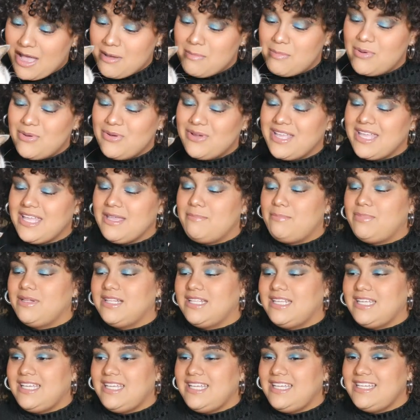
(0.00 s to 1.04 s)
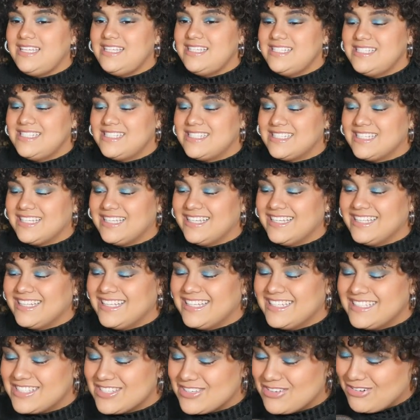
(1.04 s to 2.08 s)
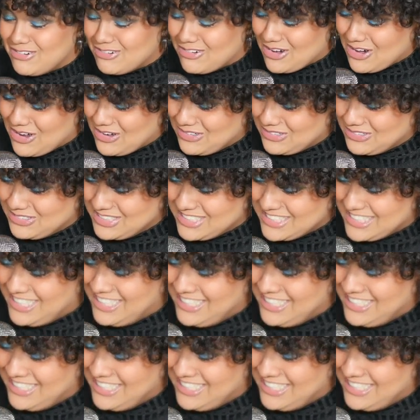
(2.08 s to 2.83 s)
Pookie, please. That's gross.